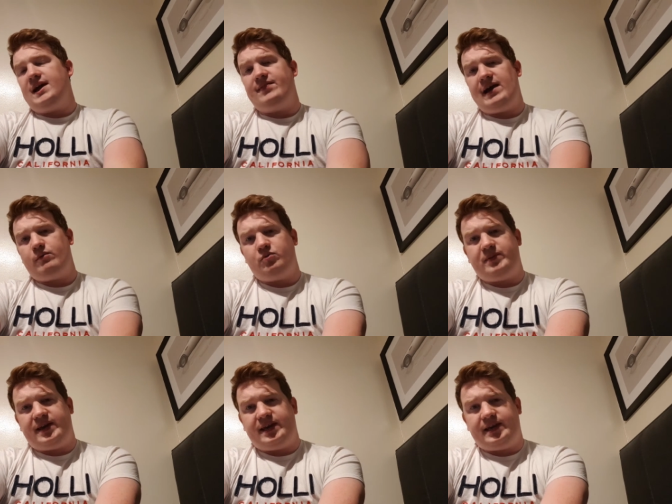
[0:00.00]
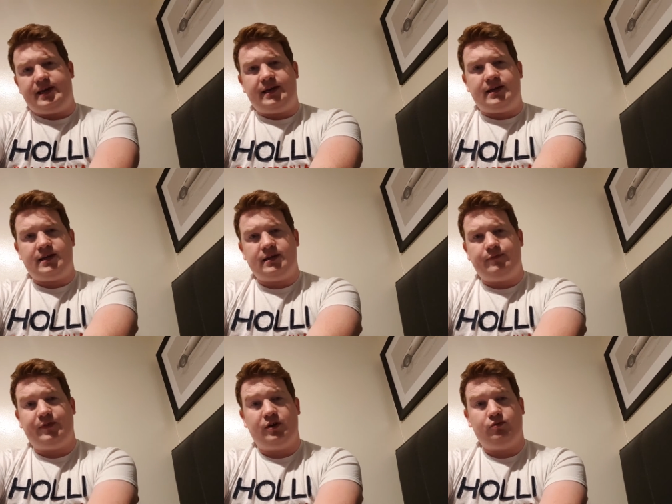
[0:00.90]
and that will be
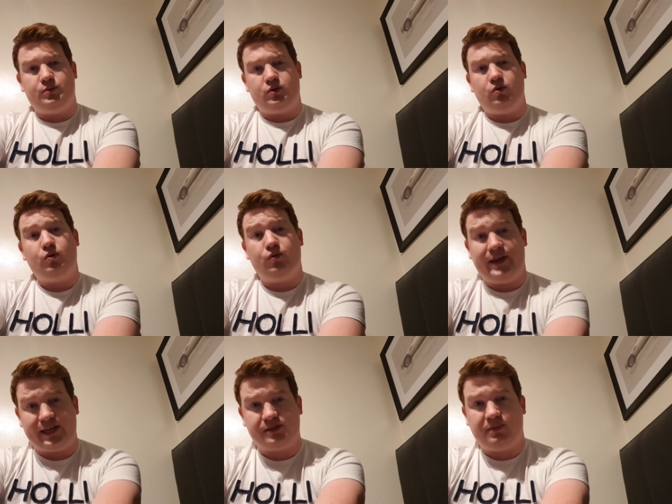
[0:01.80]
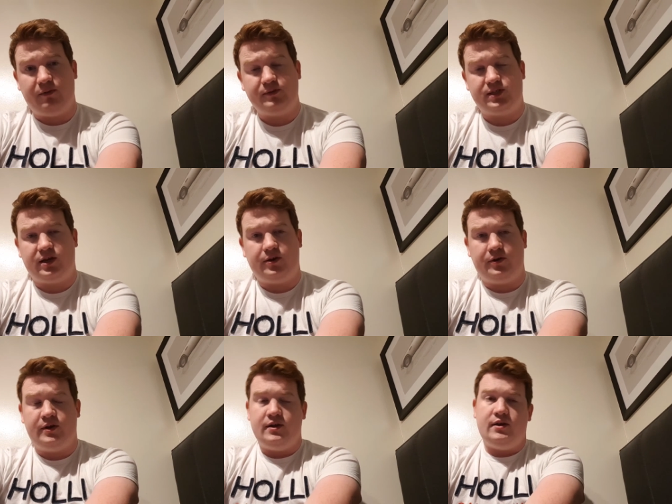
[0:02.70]
filmed all next month so
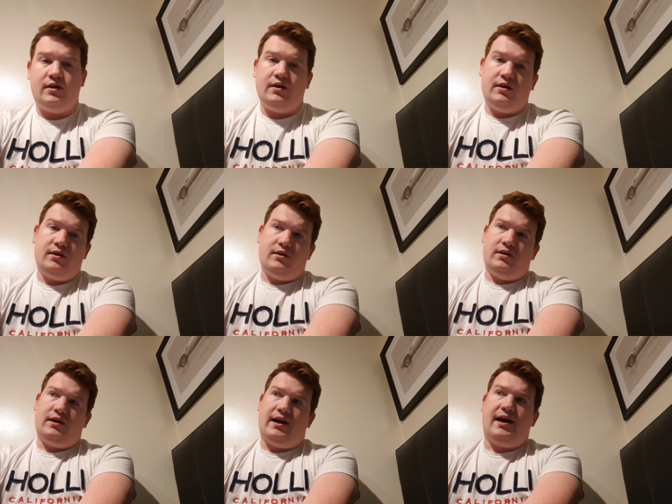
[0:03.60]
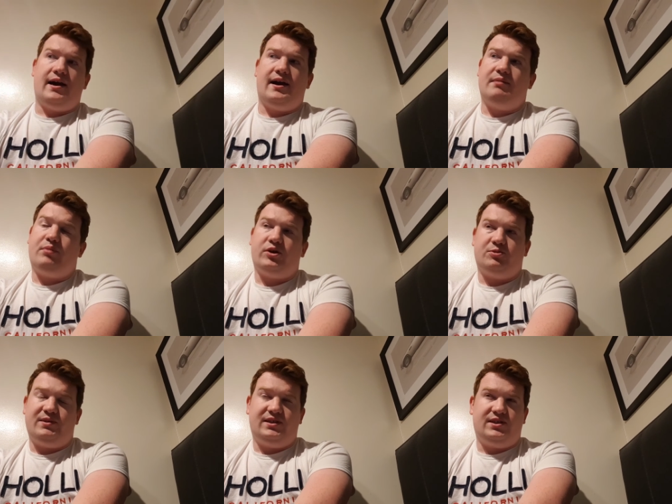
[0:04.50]
uh, and
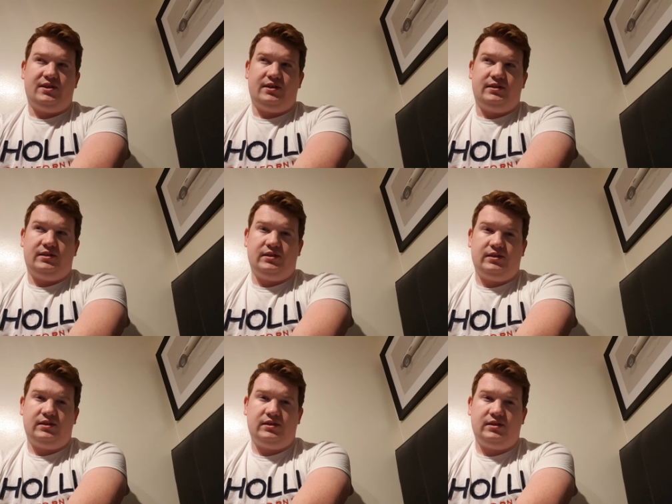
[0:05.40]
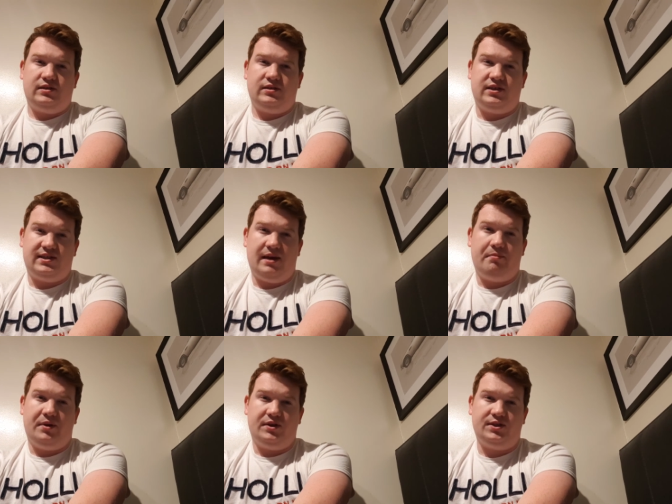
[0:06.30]
possibly into
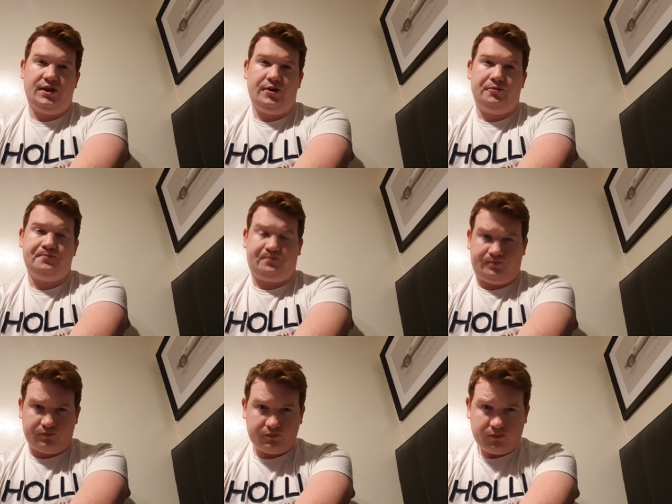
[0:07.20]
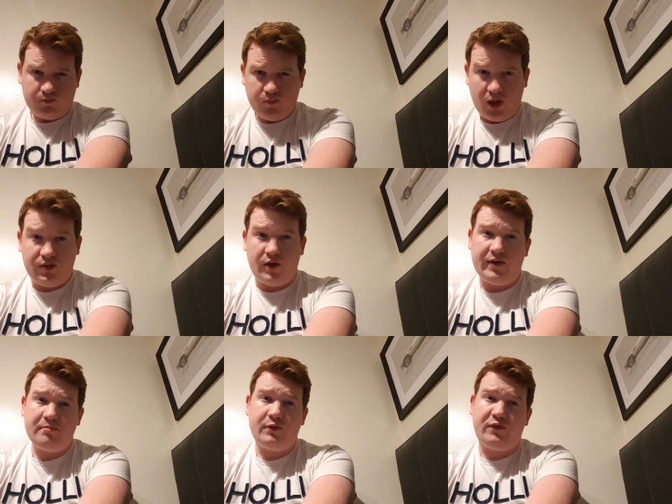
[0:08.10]
December so
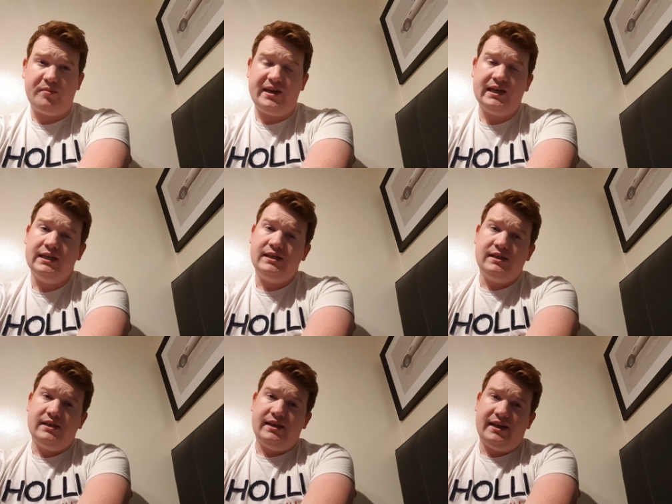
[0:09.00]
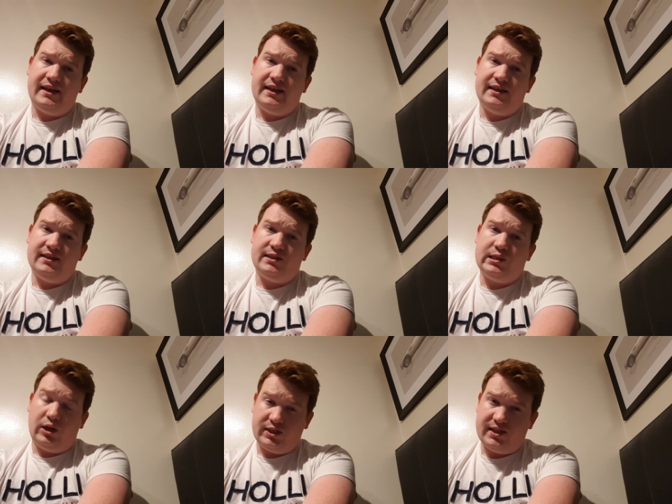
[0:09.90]
November for me is
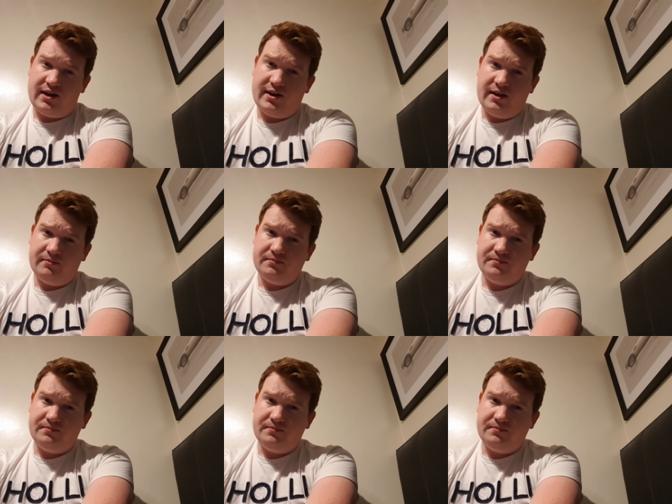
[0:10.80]
Lost Thunder